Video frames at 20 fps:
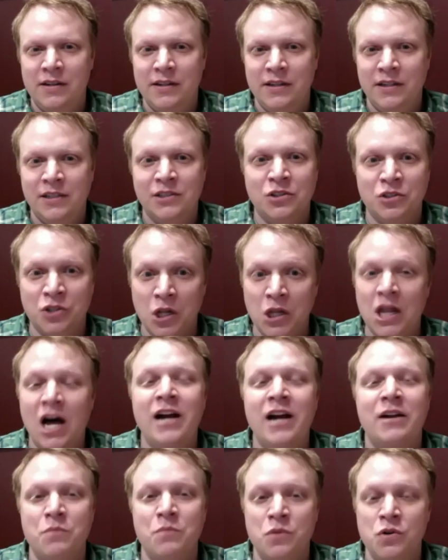because there's a
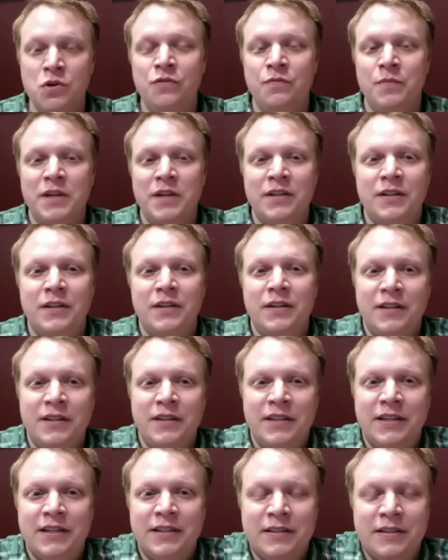lot of movement
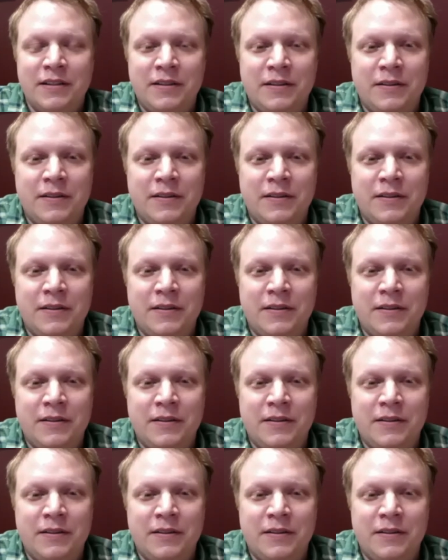in this.